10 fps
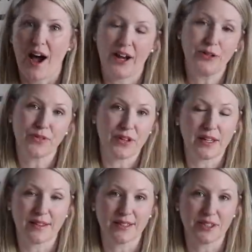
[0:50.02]
I don't
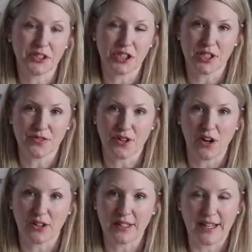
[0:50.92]
think this is just for
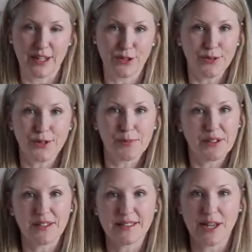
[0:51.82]
holiday. You could
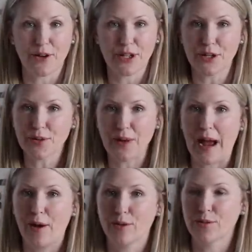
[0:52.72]
put this out year
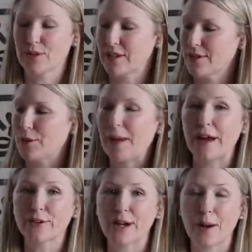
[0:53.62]
round with a little
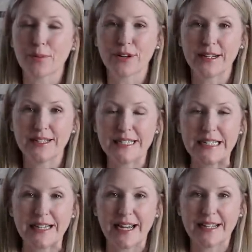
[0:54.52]
battery operated
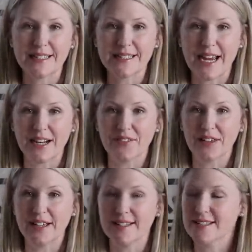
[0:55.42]
tea light inside of
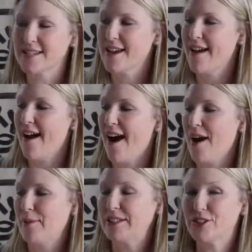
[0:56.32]
it.
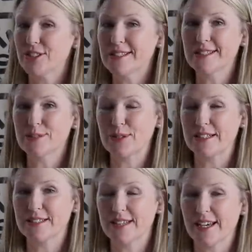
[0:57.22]
Um, it's just the
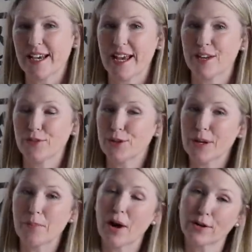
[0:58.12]
sweetest thing. And if you
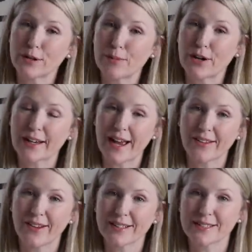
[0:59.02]
get Pottery Barn
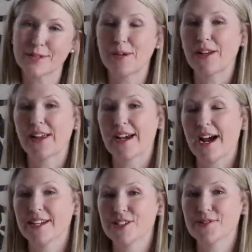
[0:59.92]
catalogs in the mail like
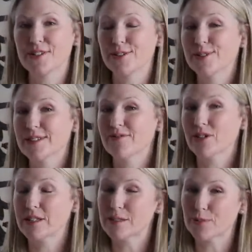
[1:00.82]
I do and you use them
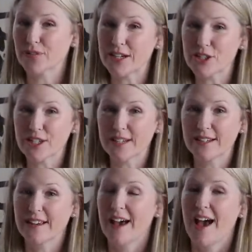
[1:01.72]
for inspiration,